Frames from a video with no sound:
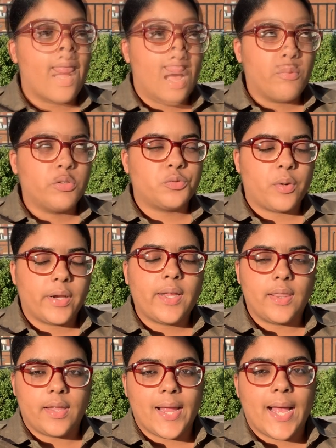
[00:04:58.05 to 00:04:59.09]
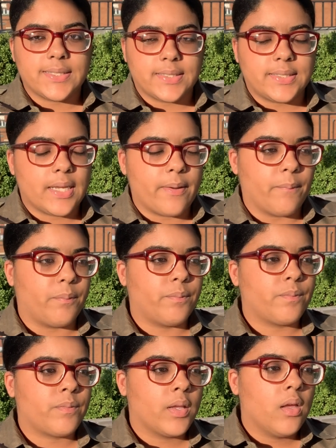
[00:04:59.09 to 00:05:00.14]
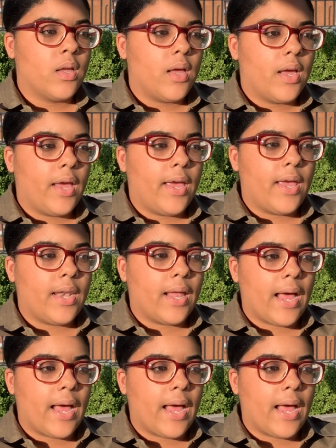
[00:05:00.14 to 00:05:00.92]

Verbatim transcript: I was working there as a temp, And